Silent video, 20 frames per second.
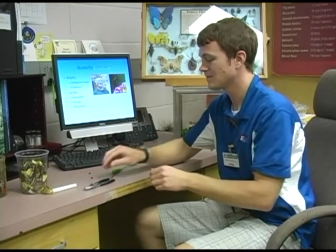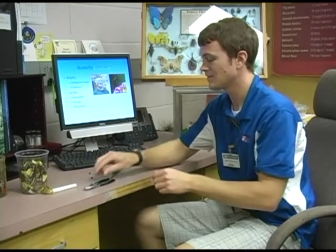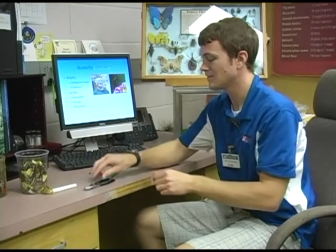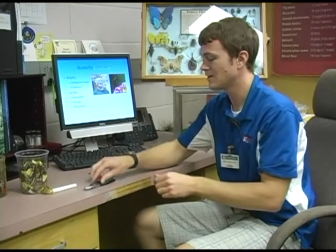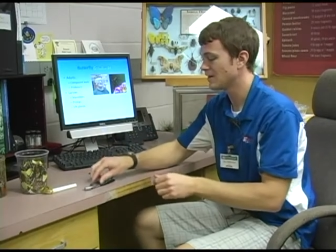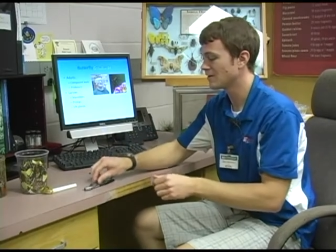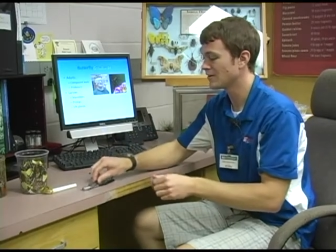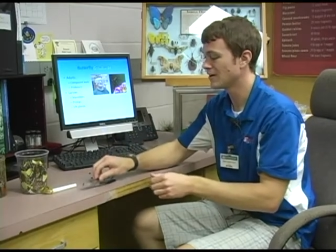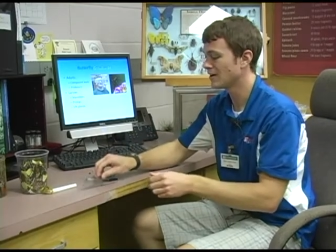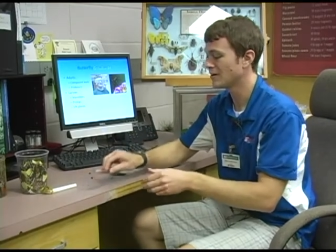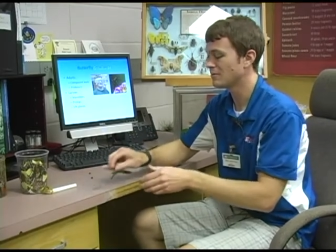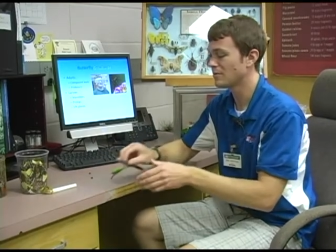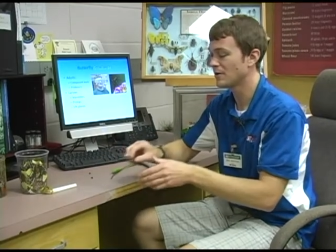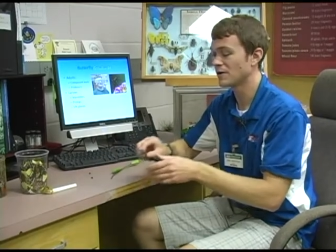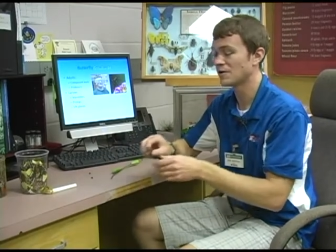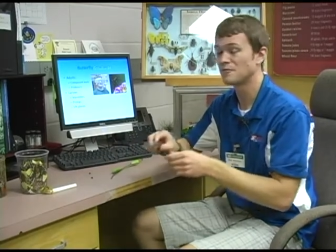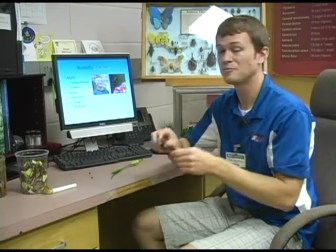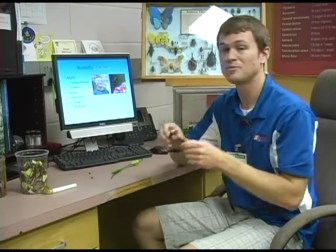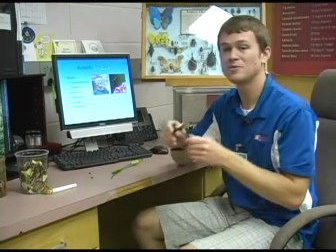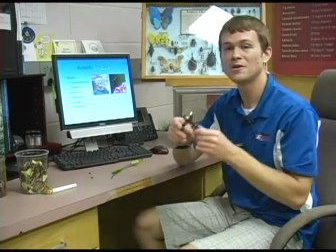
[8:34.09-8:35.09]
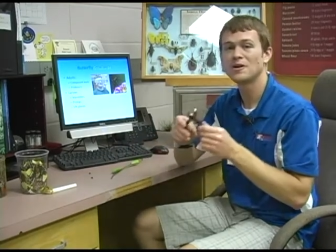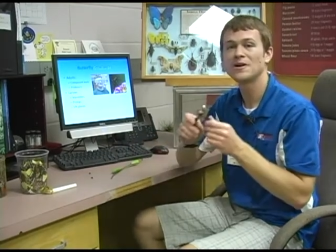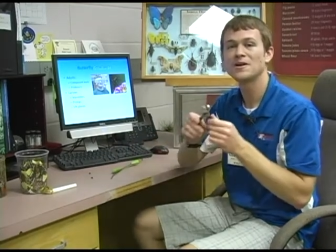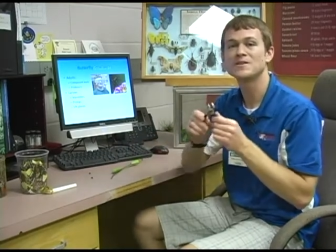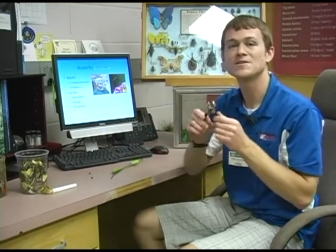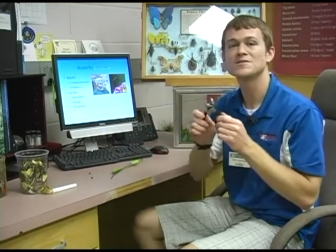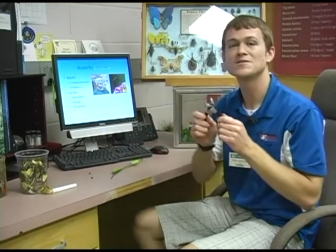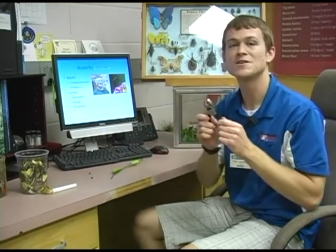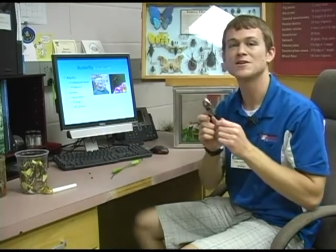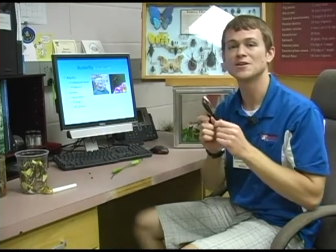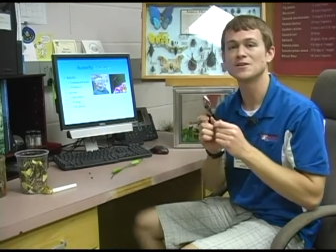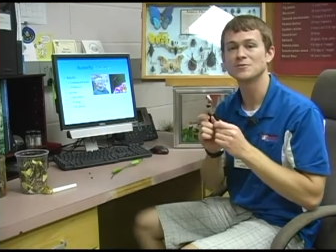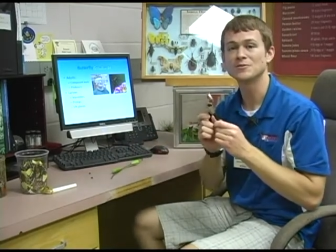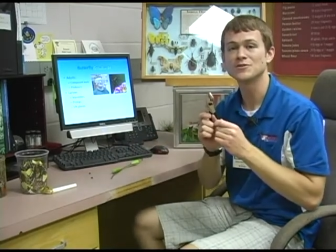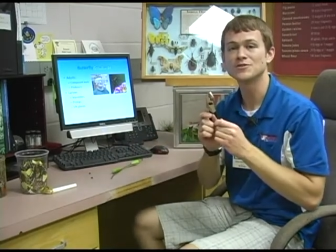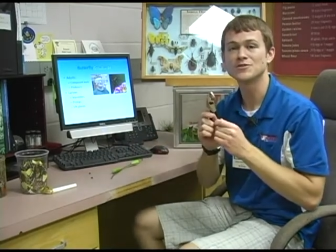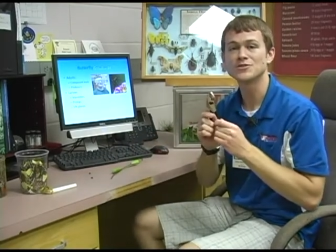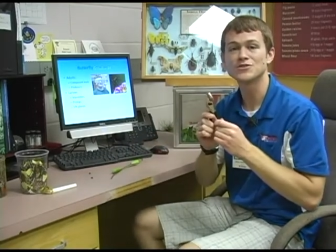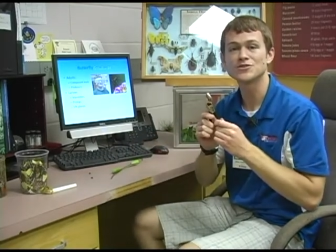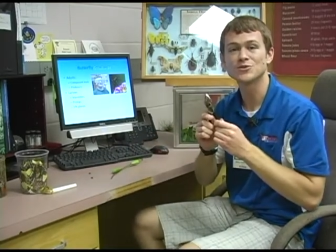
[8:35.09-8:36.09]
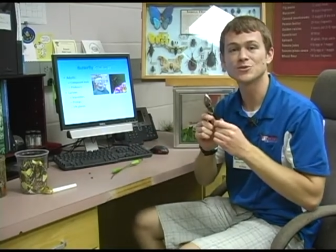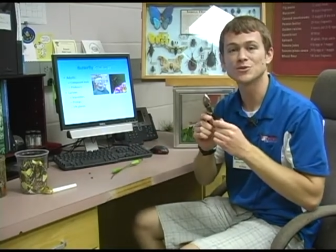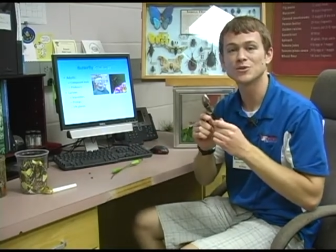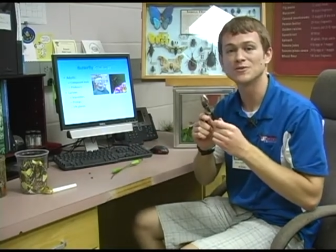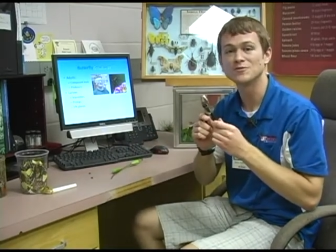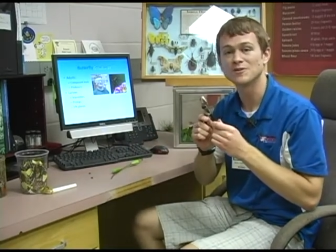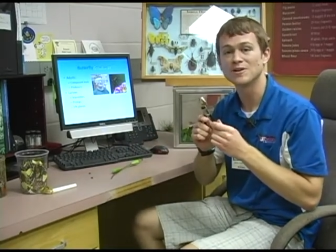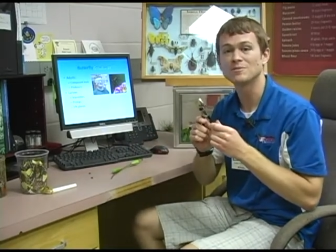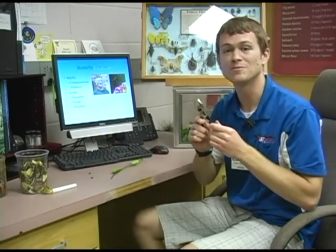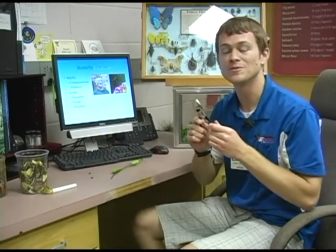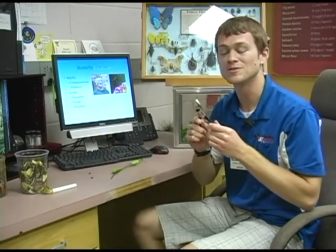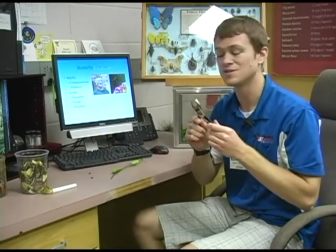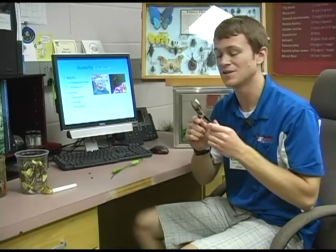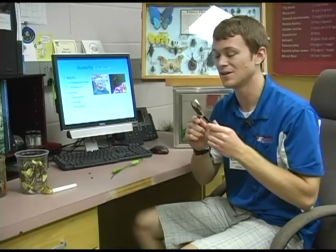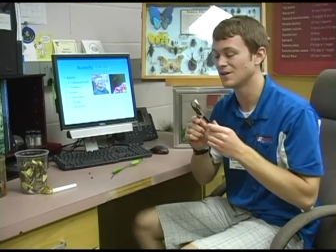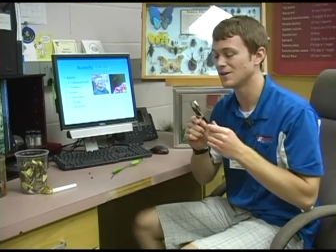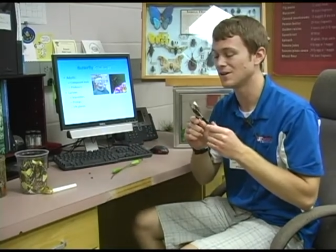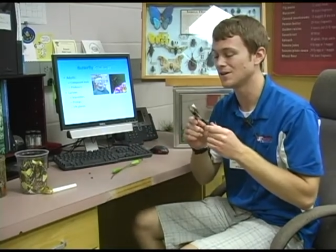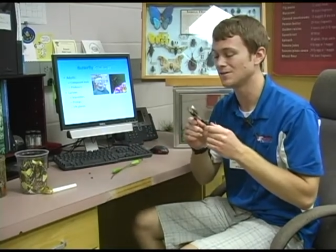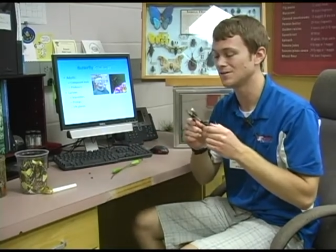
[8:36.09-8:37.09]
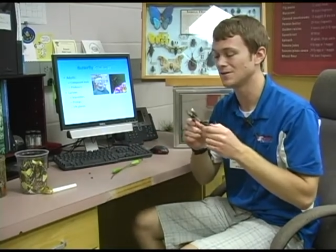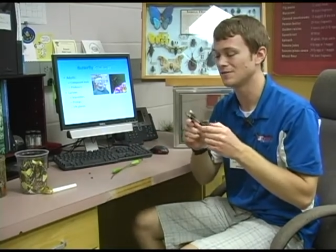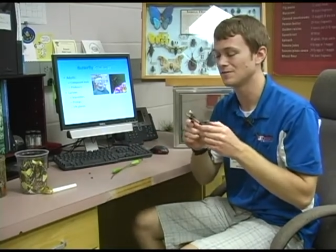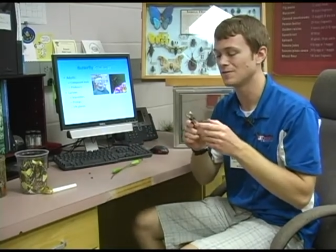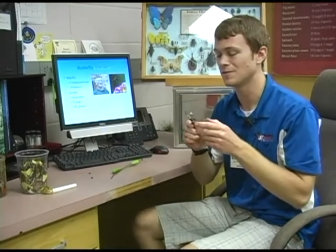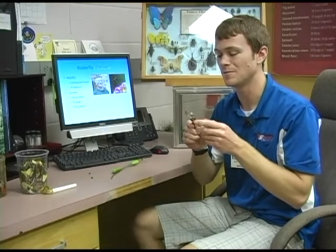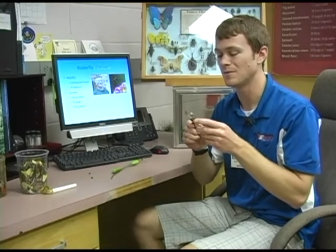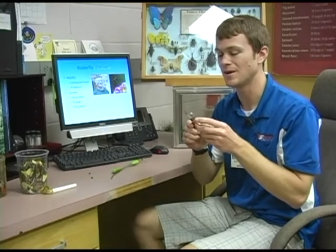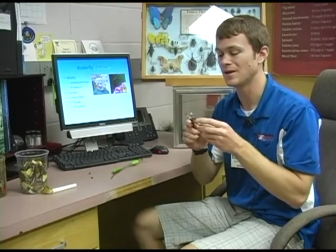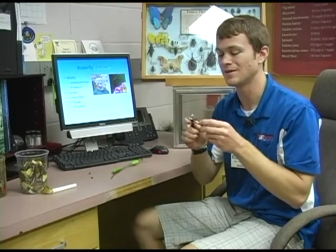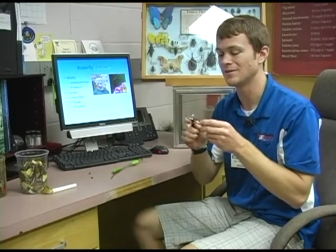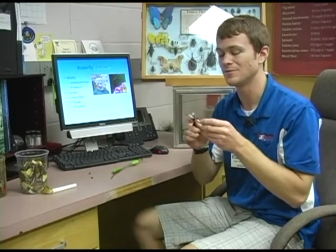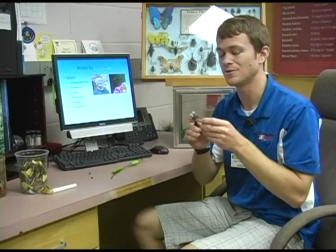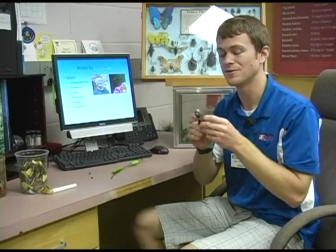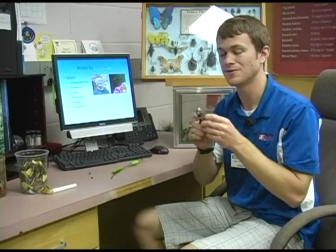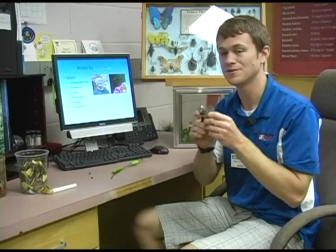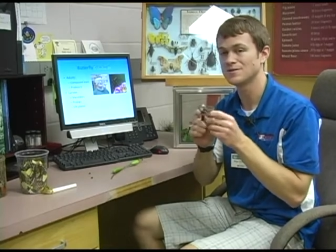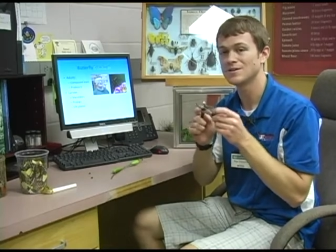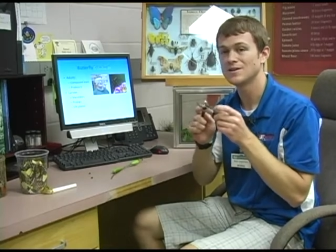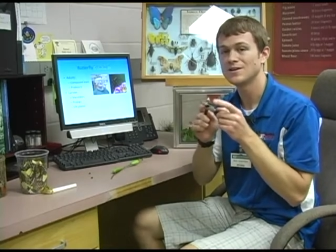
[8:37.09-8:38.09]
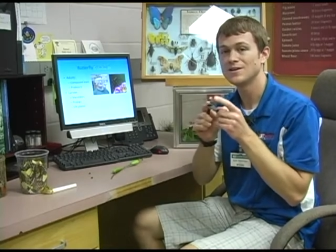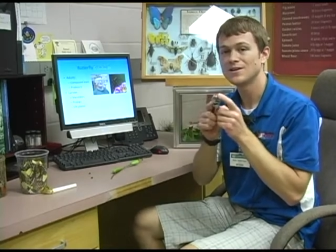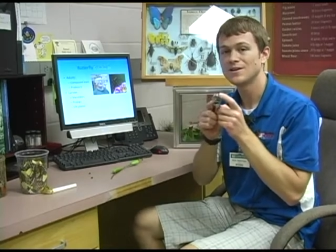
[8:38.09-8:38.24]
And I've got a pair of pliers here, which is sort of representative of the mandibles.